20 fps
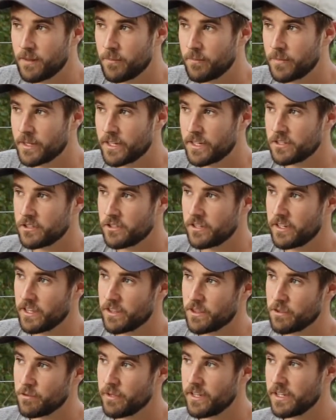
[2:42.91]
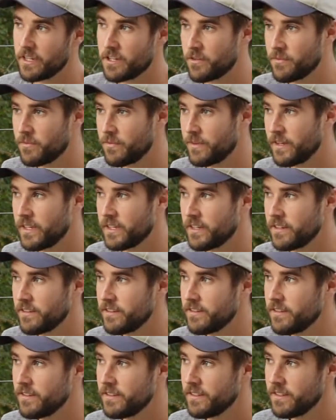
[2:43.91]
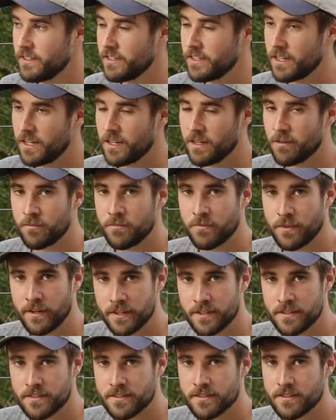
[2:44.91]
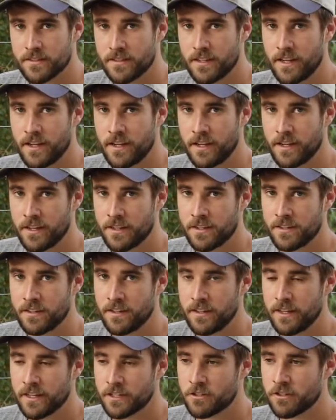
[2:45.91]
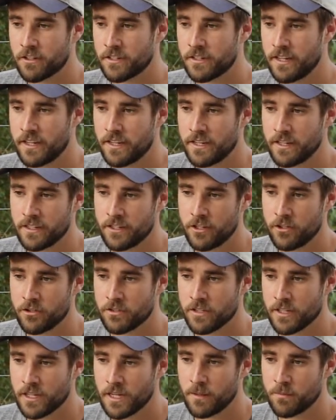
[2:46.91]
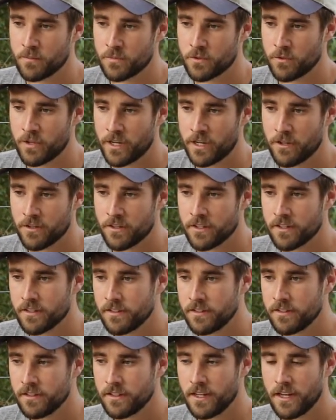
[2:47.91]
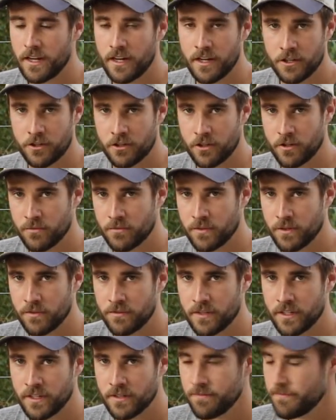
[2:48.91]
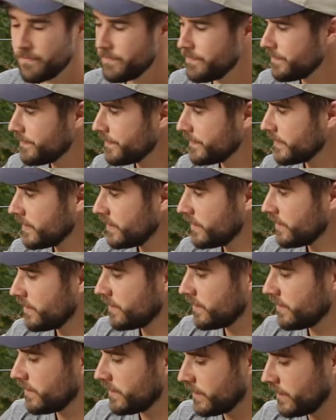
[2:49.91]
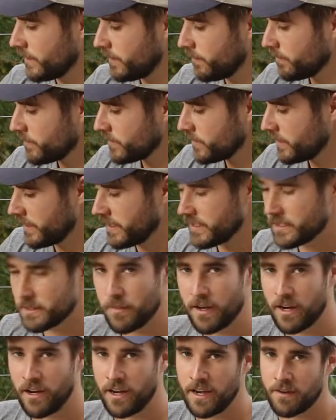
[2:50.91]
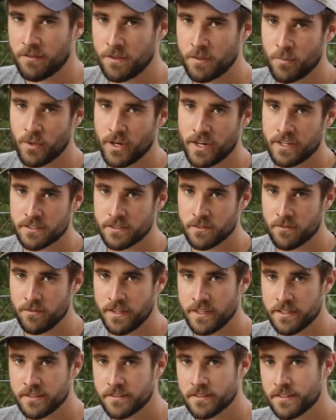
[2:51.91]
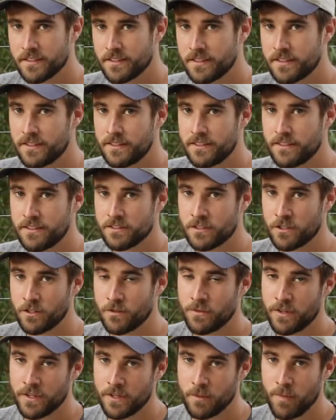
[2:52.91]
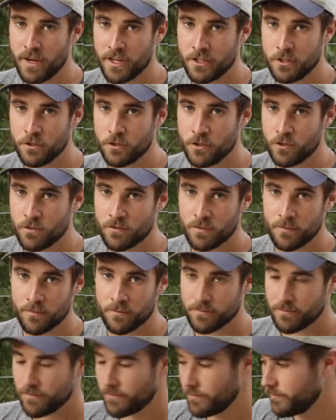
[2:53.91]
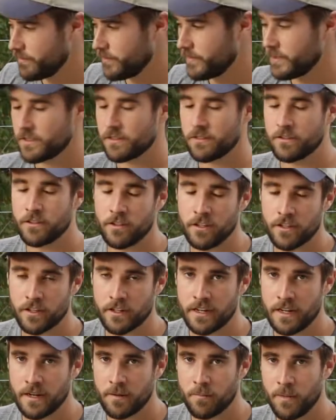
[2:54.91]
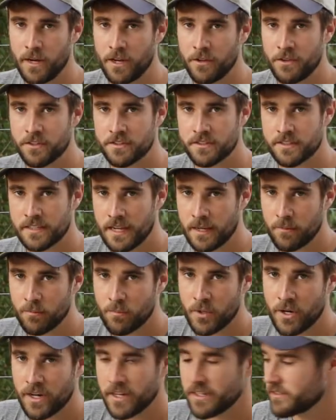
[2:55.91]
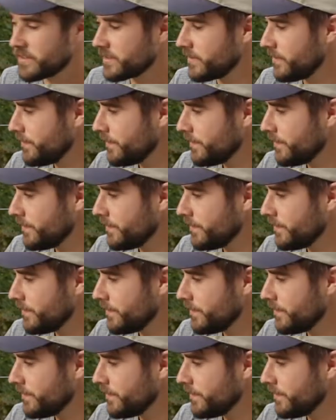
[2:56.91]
because you get 300 feet of fence, and the electric netting usually comes around 150, and it's about half the price of this. So if you had to buy 2 of them, you're looking at about the same price.